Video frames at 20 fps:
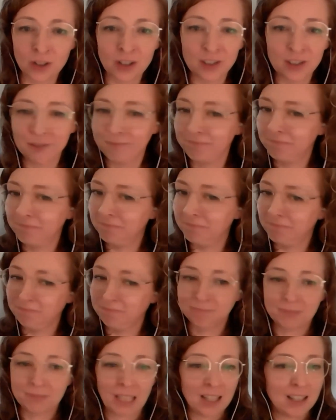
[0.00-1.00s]
for
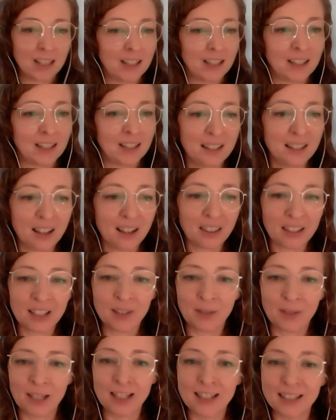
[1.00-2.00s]
another
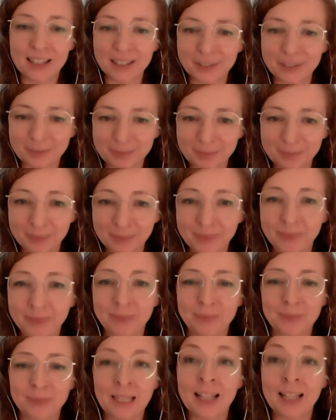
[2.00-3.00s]
event.
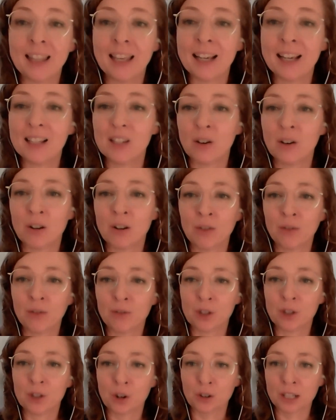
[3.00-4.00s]
And thanks all
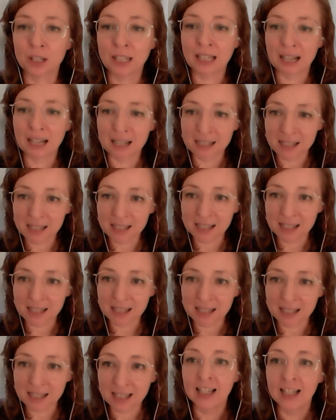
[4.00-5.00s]
for joining us.
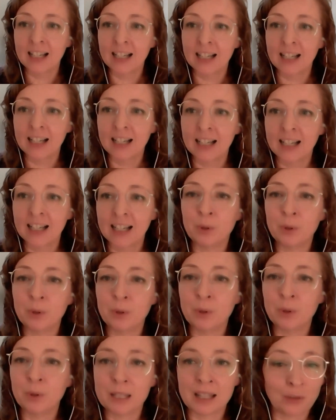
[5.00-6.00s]

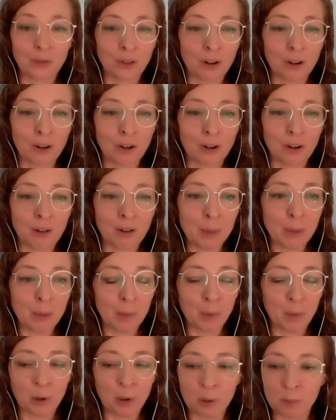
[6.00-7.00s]
We will send a follow-up
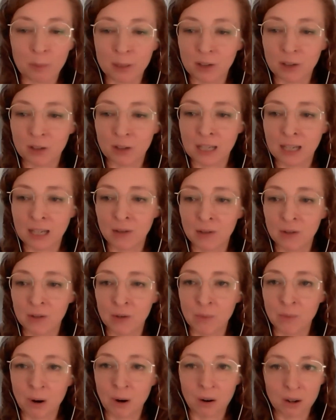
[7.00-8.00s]
email probably today or
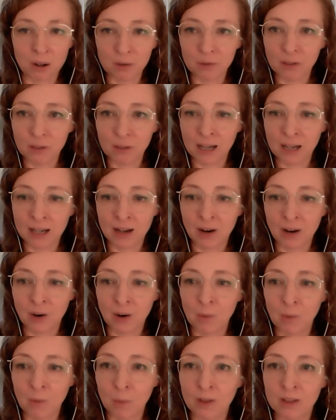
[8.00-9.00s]
tomorrow. I
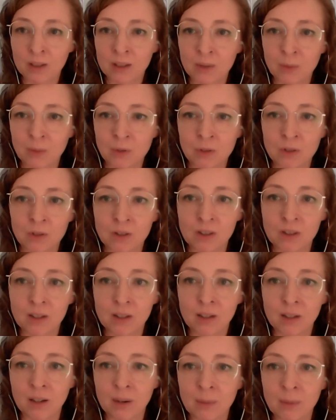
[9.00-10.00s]
hope this
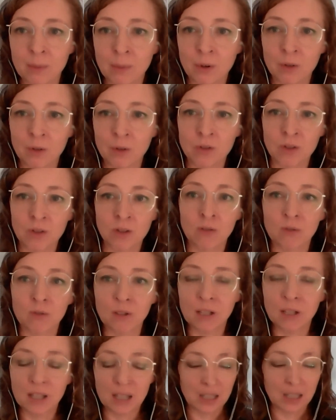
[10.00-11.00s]
was
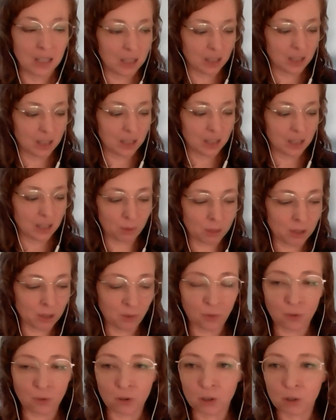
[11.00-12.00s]
also
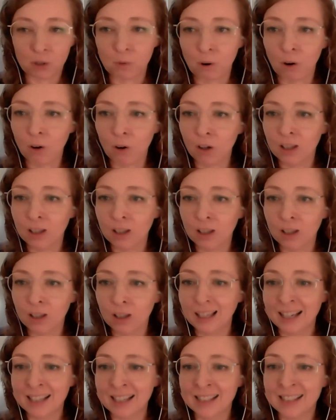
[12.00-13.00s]
informative for you all.
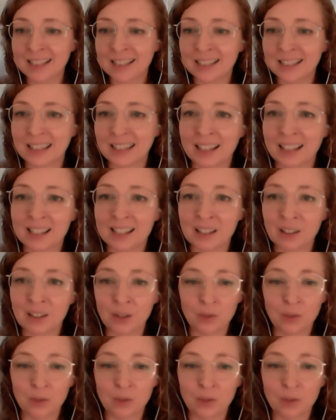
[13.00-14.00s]
And thanks a
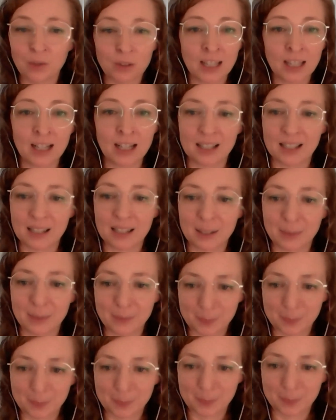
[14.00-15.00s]
lot for joining
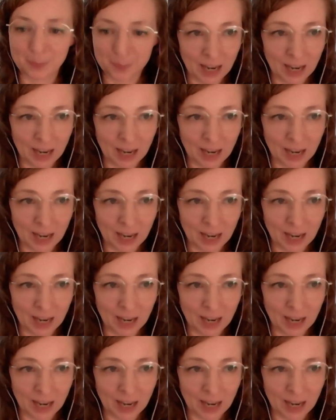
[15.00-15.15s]
us.